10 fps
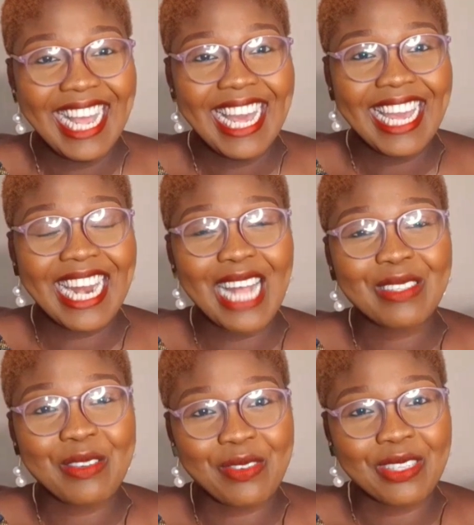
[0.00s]
It hasn't a
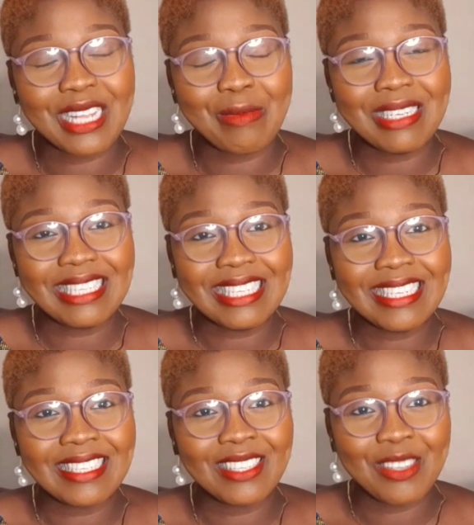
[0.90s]
fun time
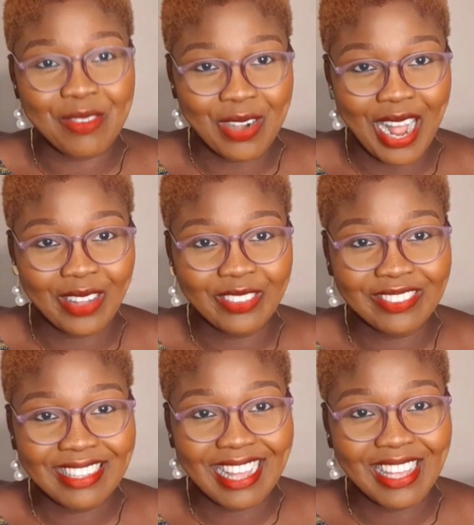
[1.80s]
indeed. So for now,
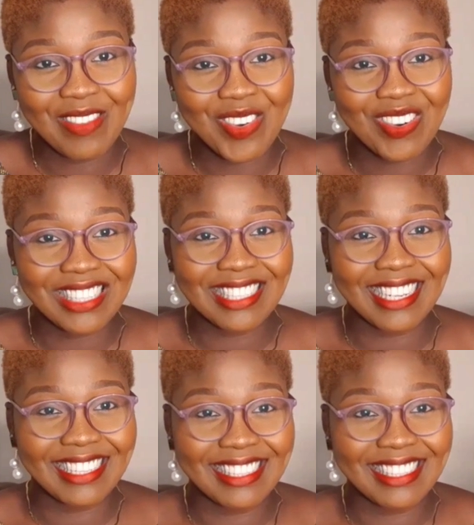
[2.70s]
thank you for watching.